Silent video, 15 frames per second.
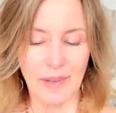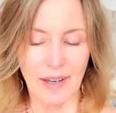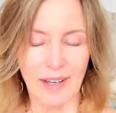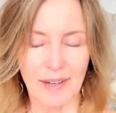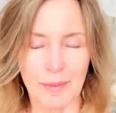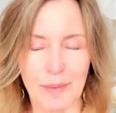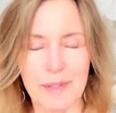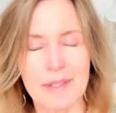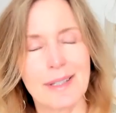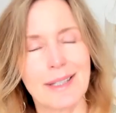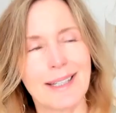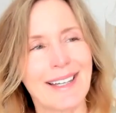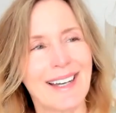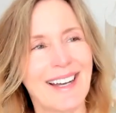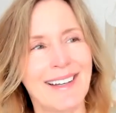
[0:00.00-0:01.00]
I was
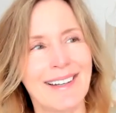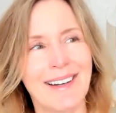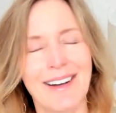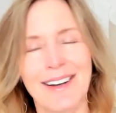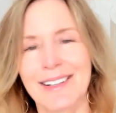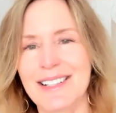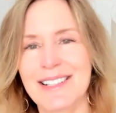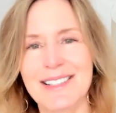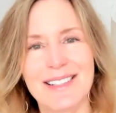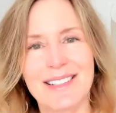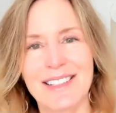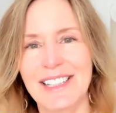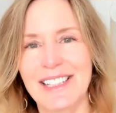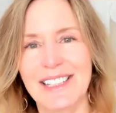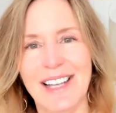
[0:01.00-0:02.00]
like, I
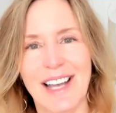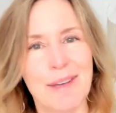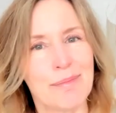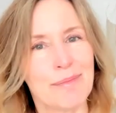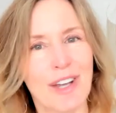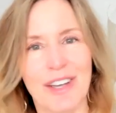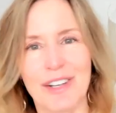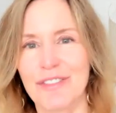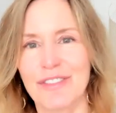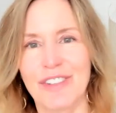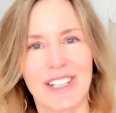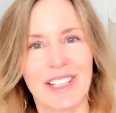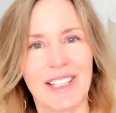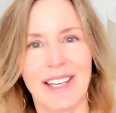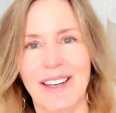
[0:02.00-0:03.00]
honestly, I'm not a
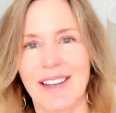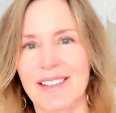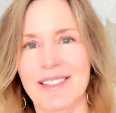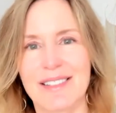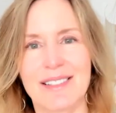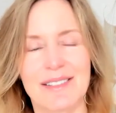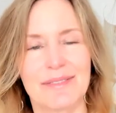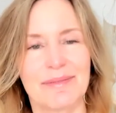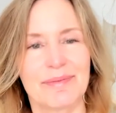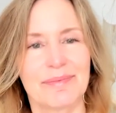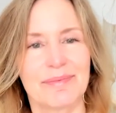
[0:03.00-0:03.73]
fuck yes.